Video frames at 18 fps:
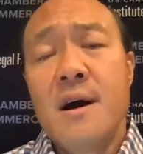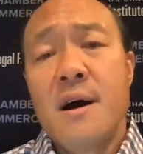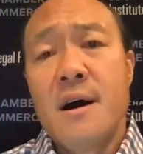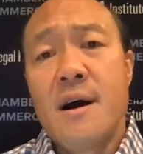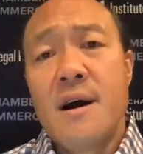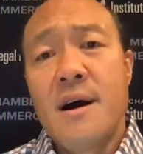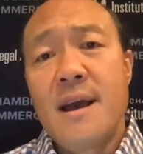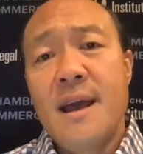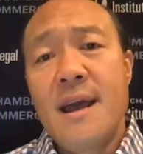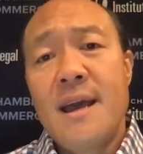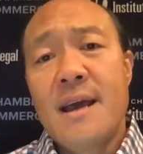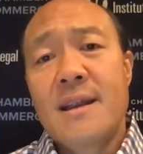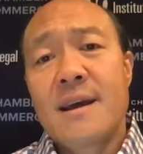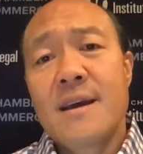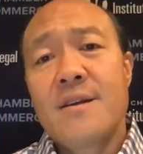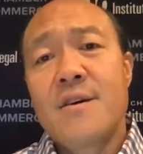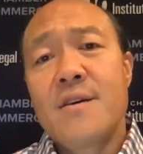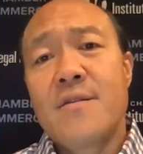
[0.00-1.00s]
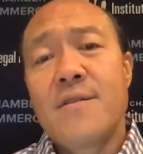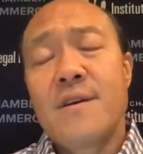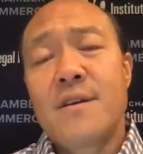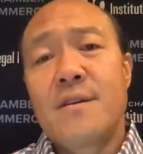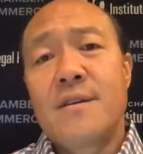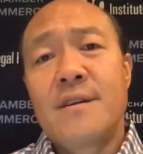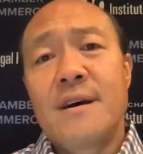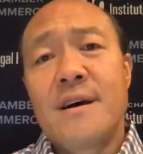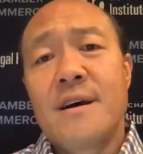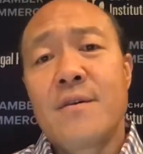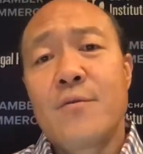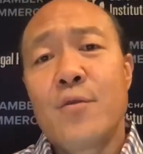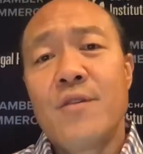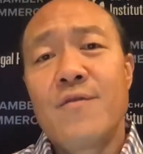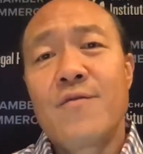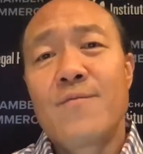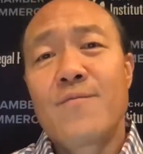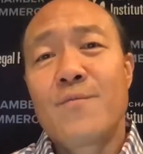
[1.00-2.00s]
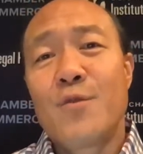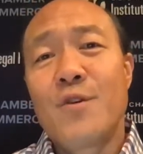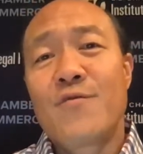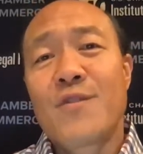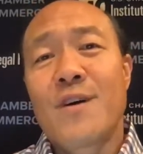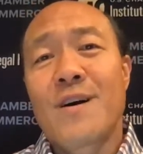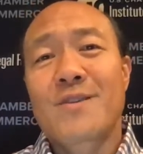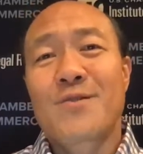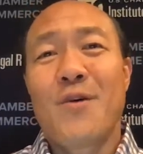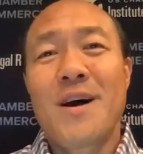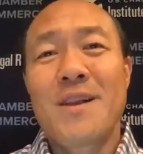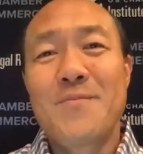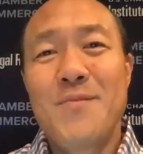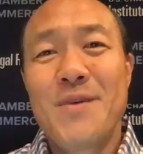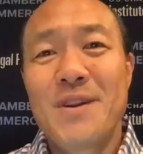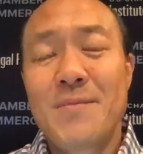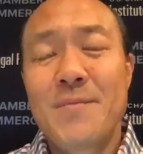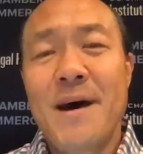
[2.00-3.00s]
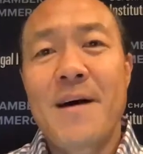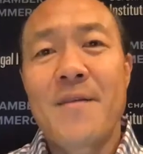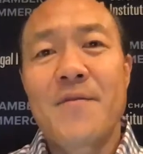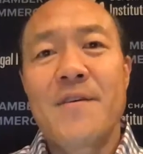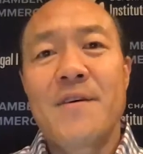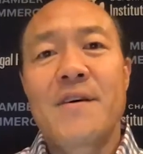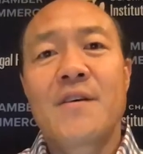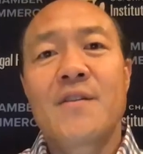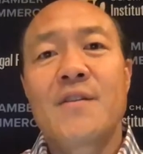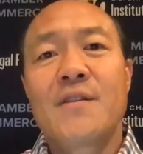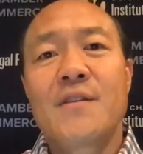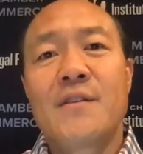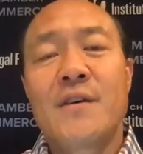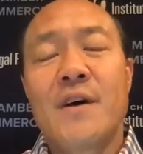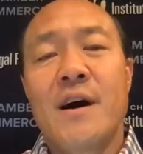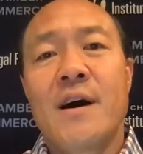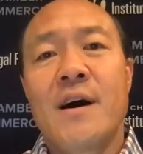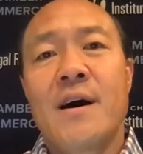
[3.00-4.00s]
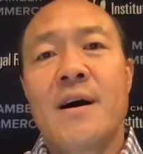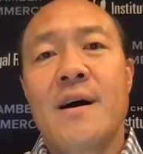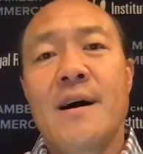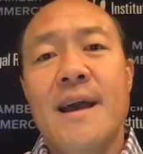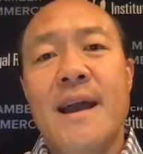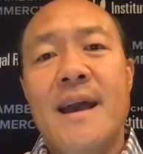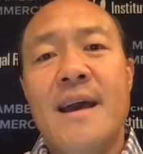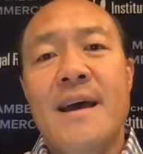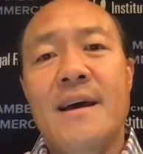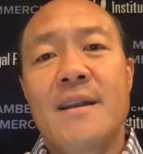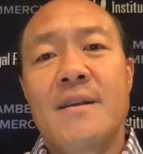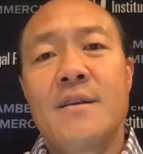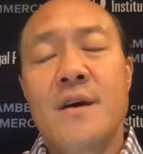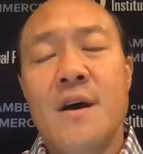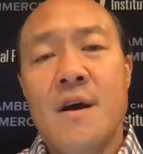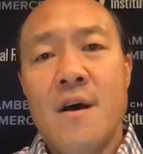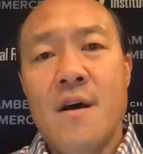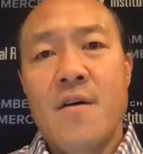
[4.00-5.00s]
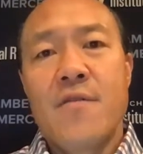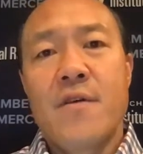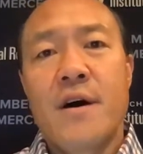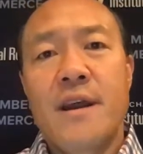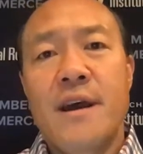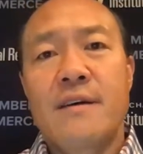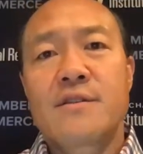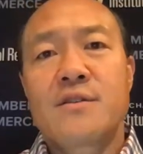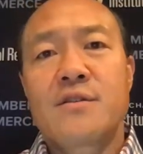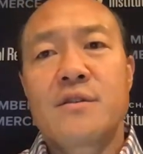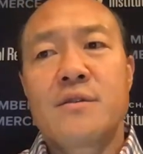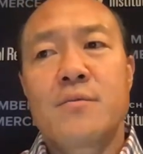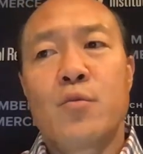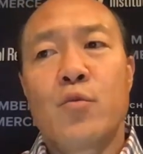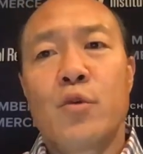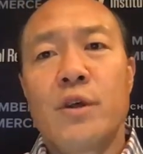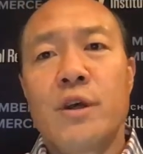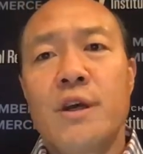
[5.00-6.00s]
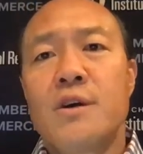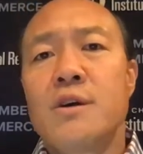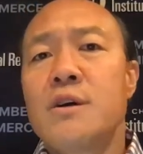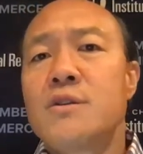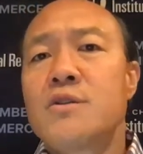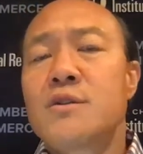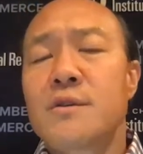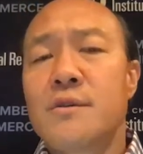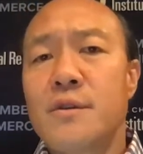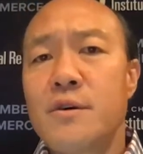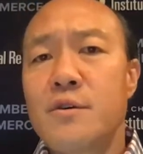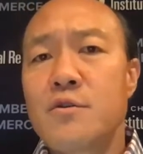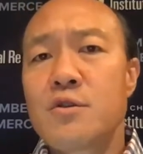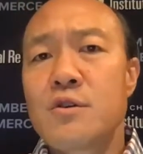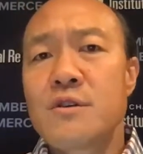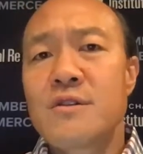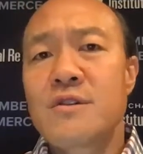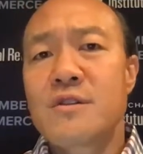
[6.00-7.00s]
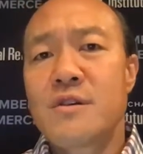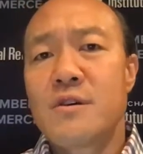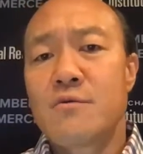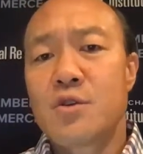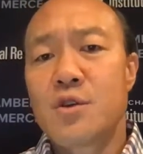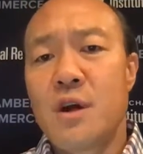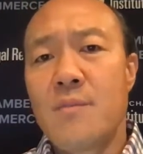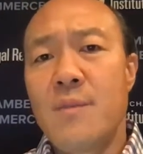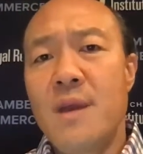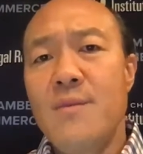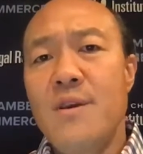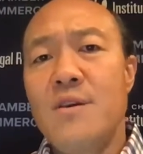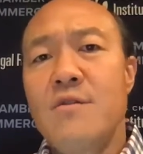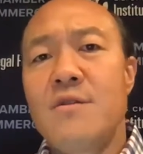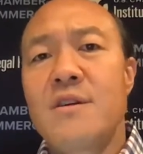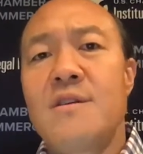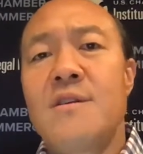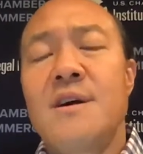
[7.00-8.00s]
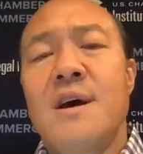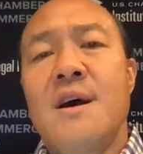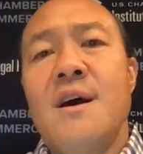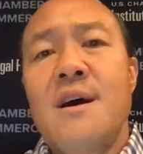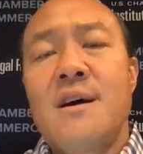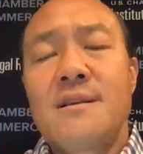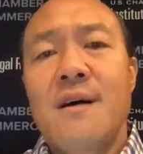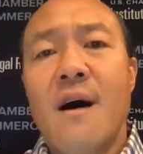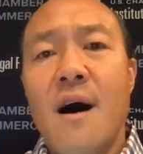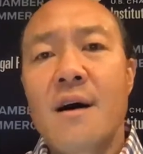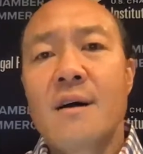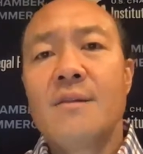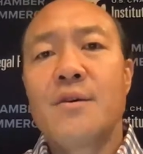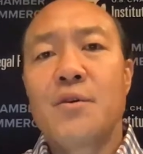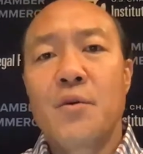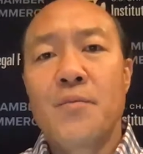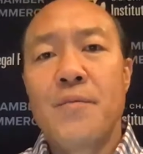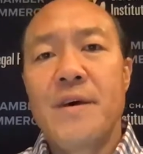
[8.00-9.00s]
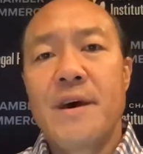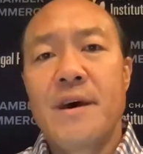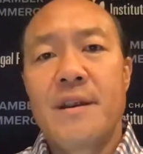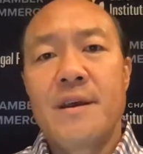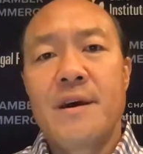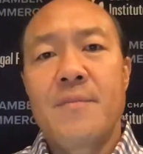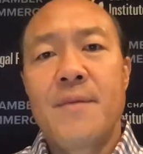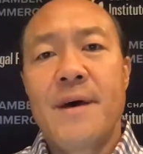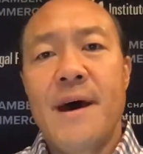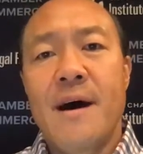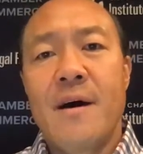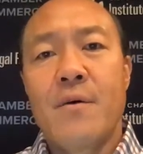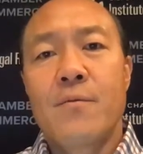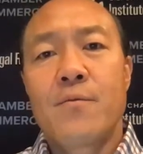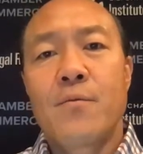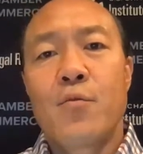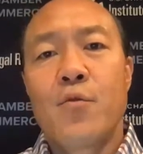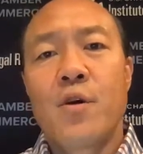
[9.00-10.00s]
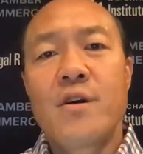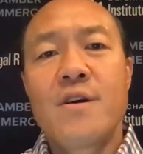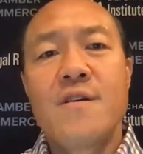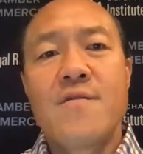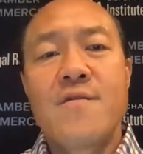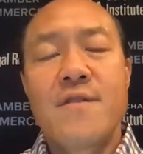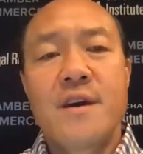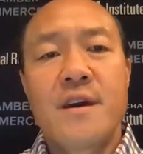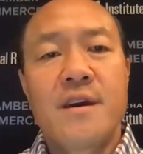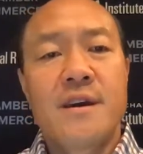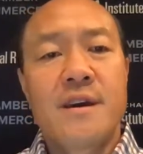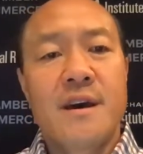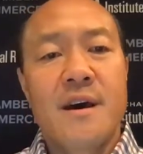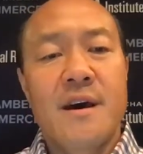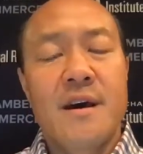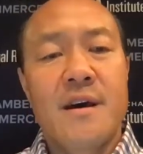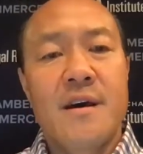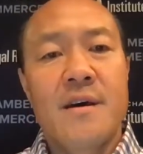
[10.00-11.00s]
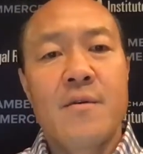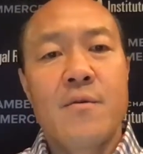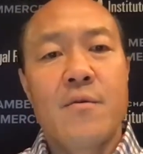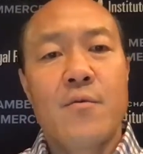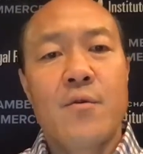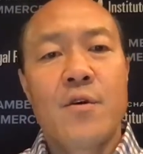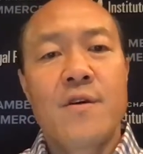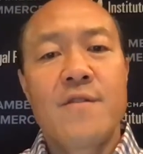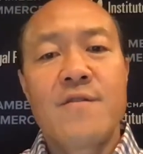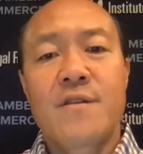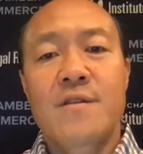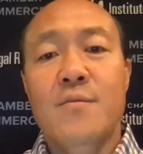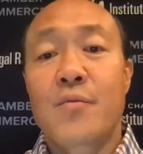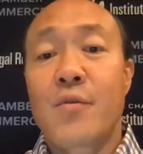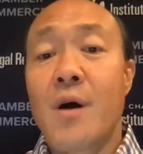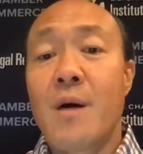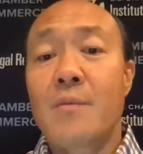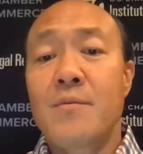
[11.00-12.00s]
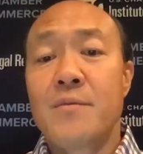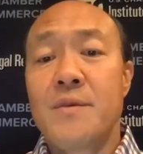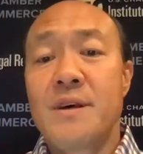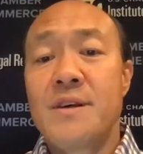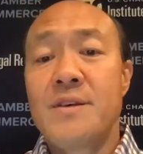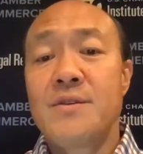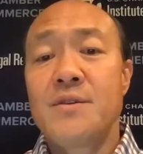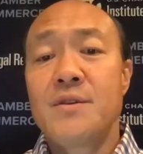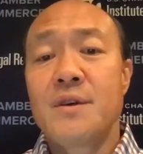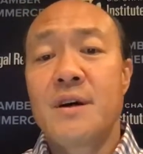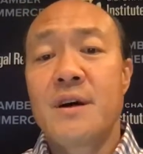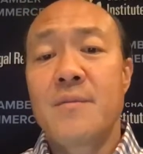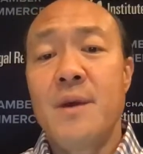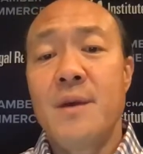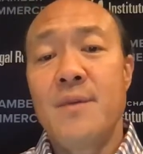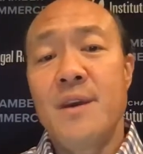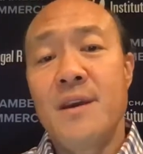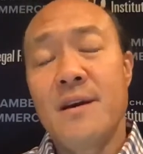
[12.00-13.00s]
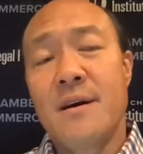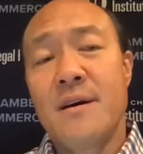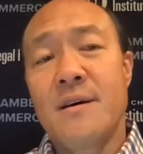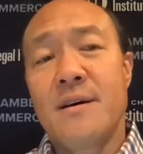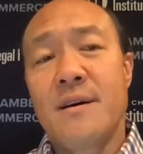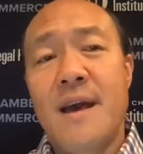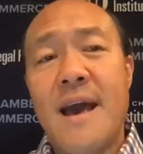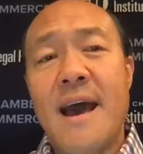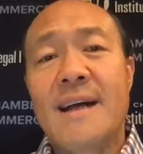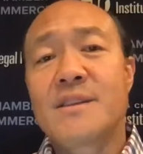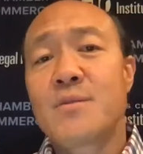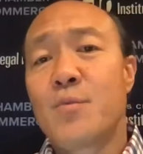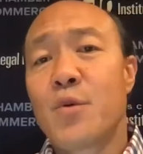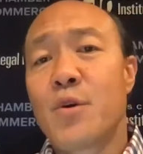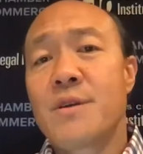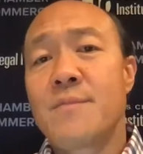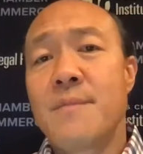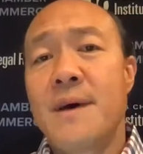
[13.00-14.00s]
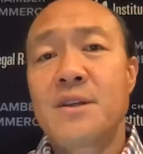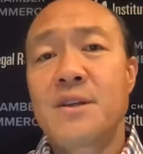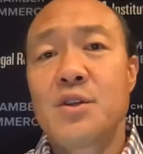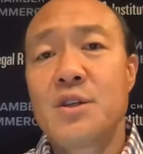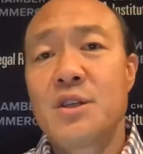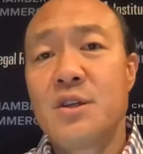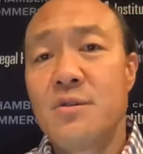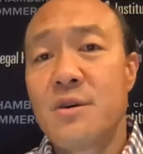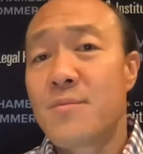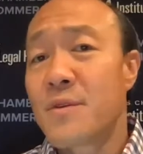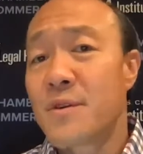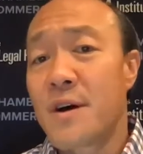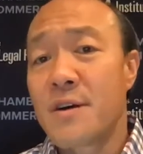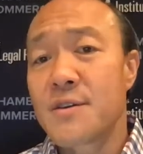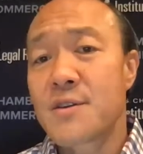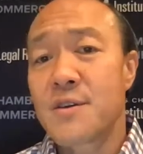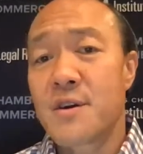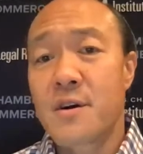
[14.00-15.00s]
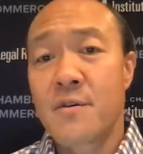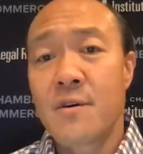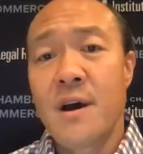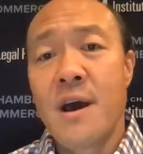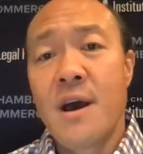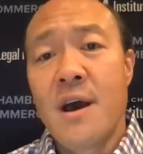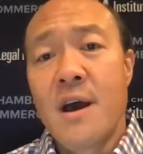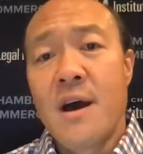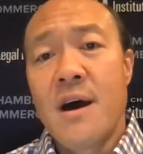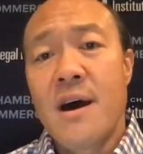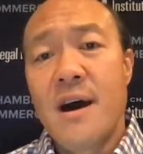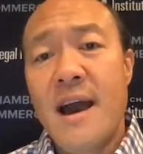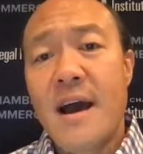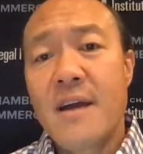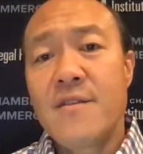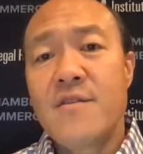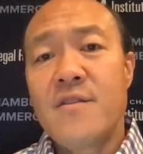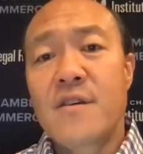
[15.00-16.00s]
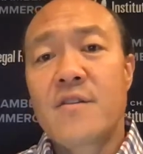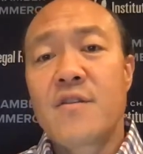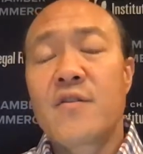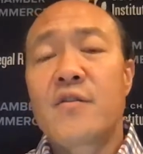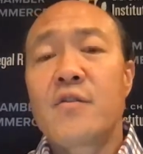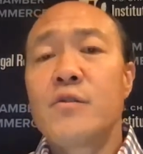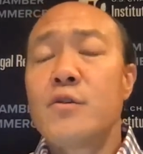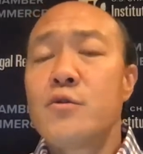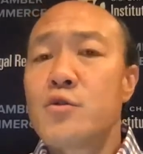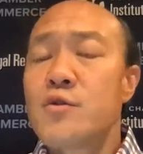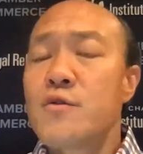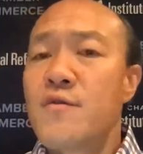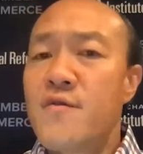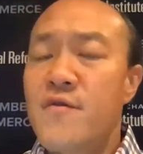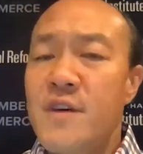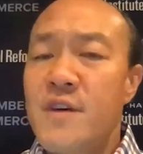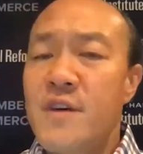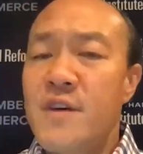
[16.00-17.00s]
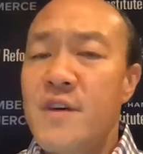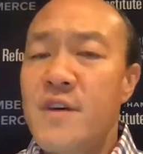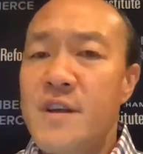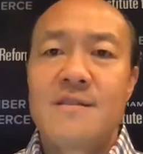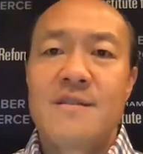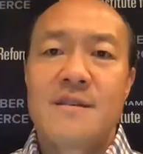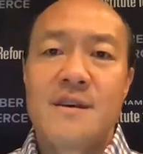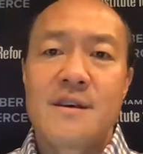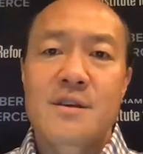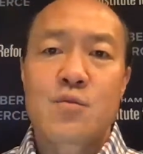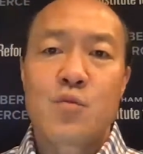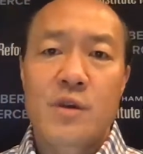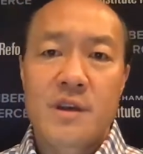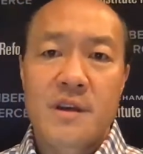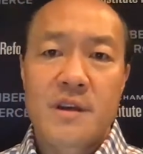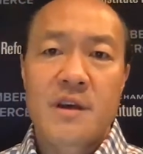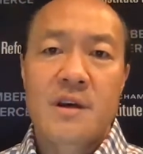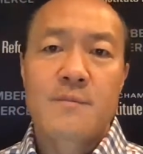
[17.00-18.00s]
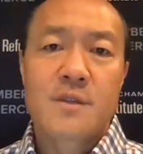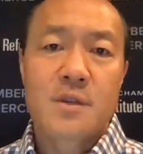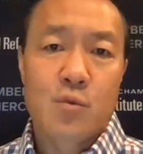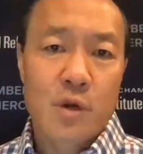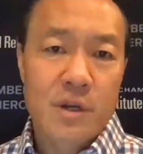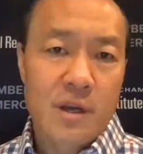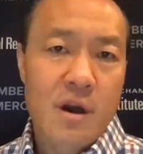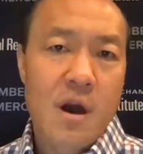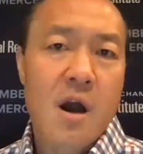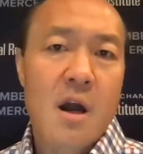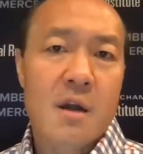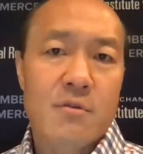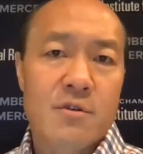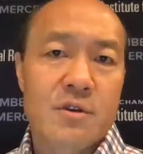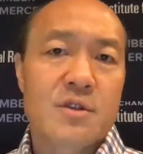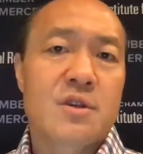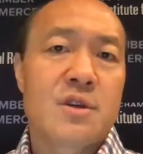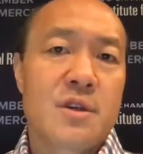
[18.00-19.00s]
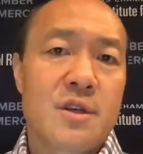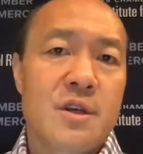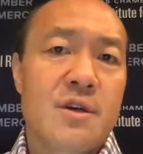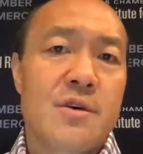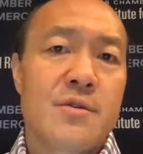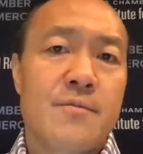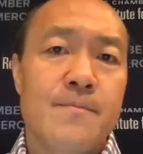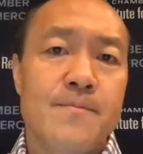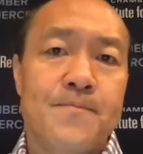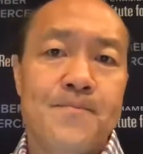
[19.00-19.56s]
And I know that we've talked quite a bit about this and thought out some really good solutions. So, John, maybe you could talk a little bit about where you think the problem is. Maybe add some more dimension to it, but also how you think the solution fits into this when it comes to what Congress can do.